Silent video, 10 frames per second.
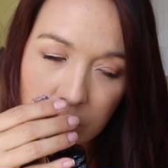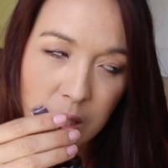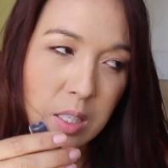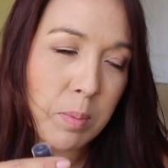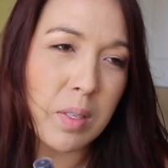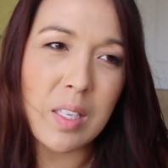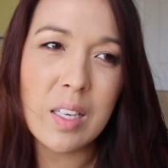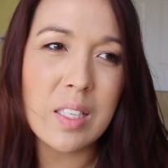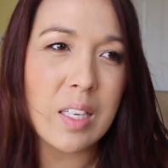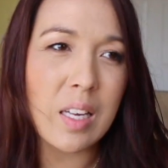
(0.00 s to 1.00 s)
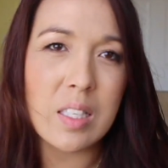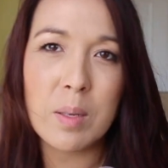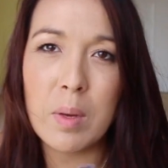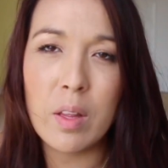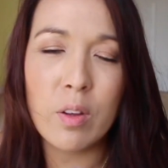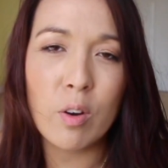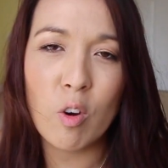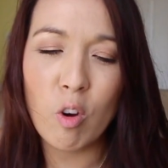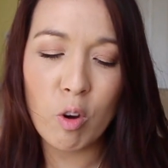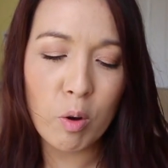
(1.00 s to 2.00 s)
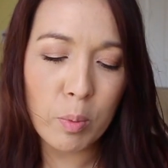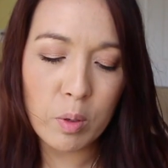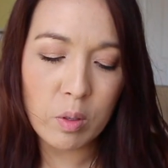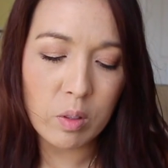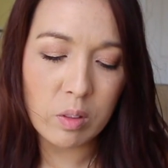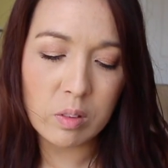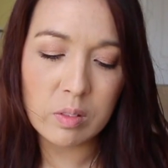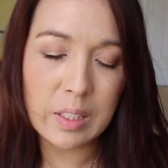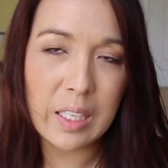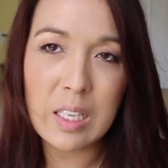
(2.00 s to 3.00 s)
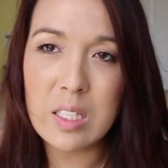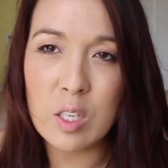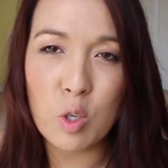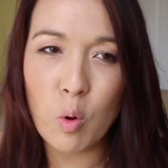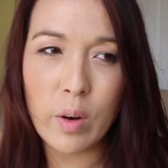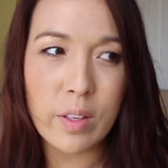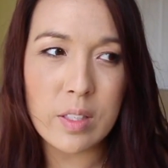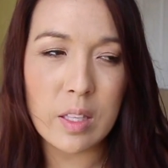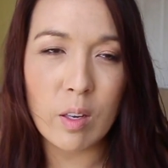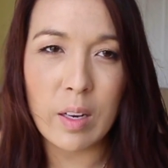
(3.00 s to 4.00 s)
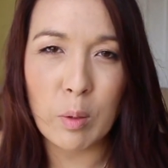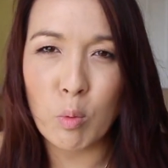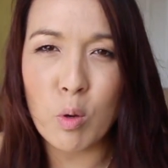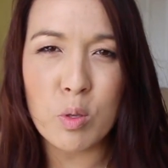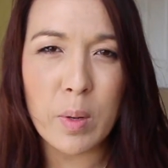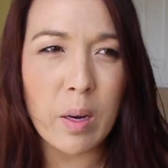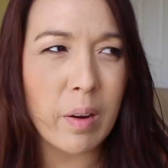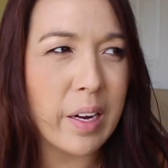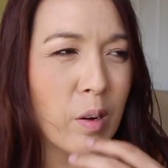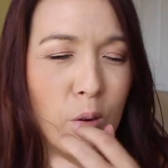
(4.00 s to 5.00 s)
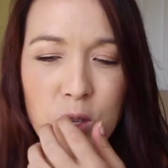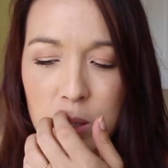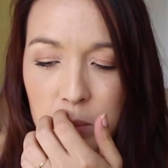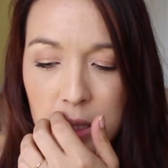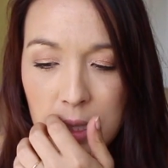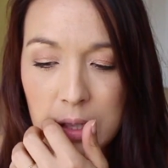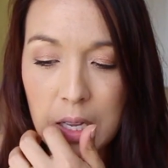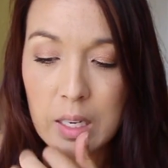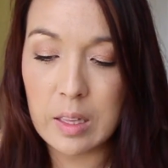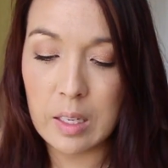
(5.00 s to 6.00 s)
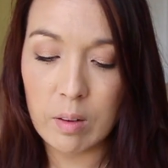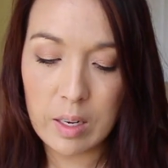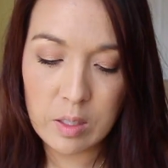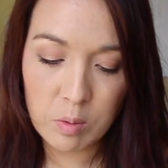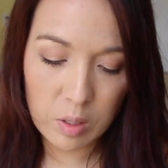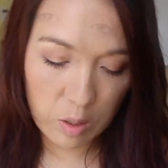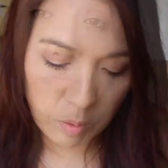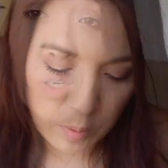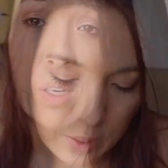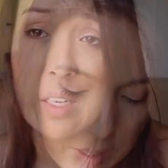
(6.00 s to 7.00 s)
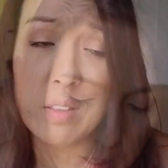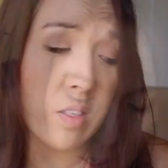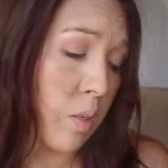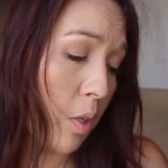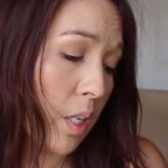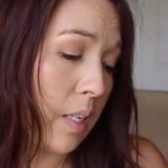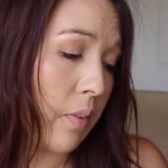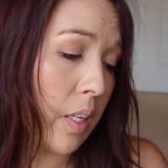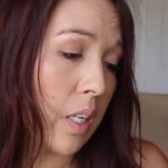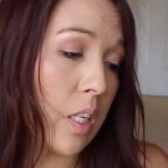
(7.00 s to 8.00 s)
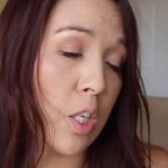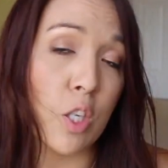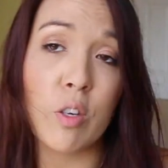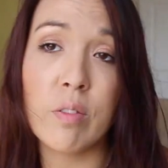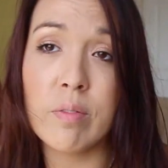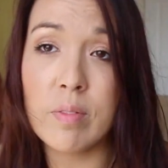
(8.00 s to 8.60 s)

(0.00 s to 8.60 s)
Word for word: It smells like it's got some other herbal, like essential oils in there, like rosemary or something like that in there. I don't know. Okay, so it's a leave-in conditioner.